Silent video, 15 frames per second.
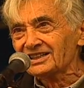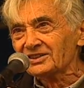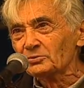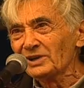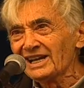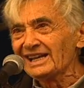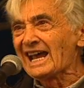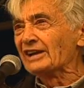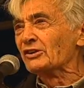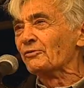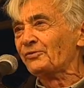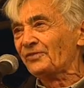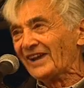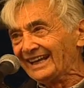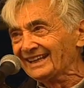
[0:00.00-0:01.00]
We are not
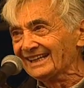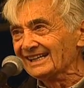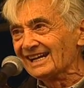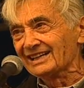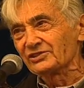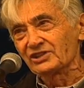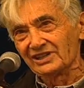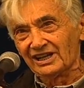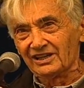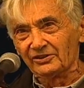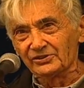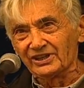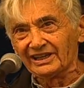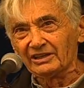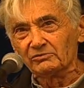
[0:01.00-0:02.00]
defending
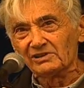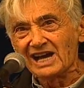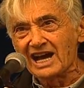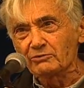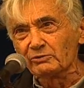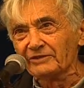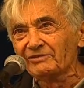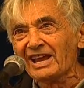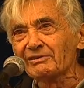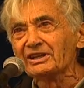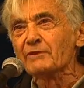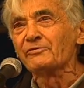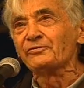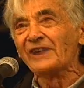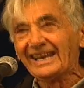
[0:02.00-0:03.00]
ourselves in Iraq. We've never
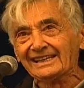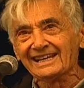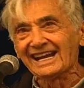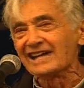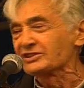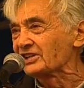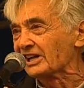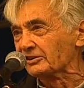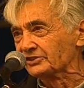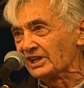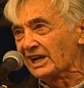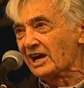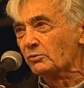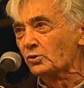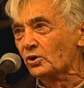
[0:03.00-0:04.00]
defended ourselves in
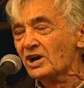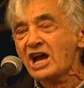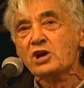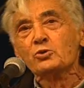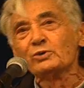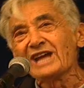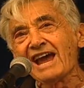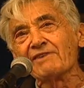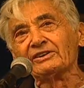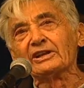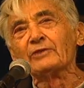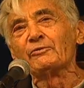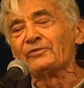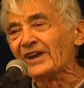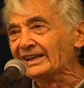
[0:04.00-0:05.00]
our war. We haven't
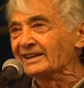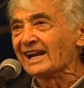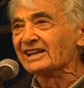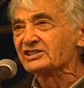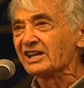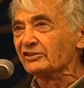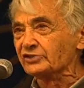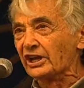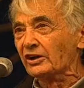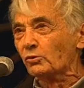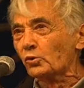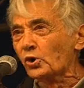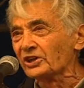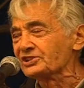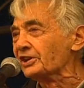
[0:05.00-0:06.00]
defended ourselves in a
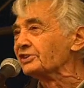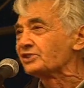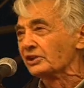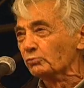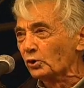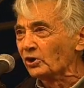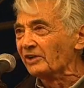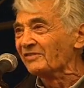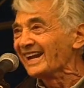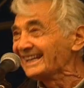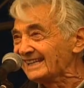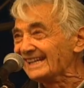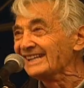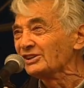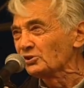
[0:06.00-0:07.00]
war since the War of
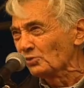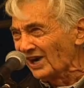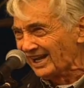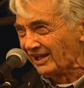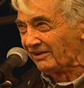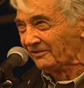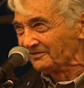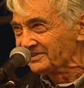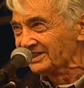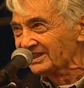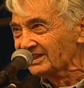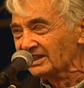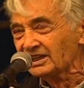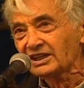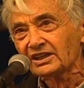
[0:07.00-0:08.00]
1812.
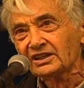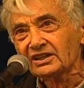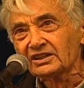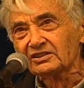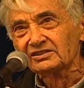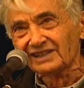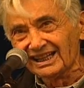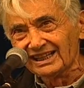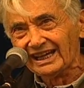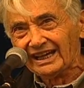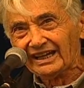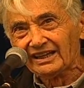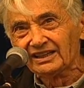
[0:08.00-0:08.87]
Really.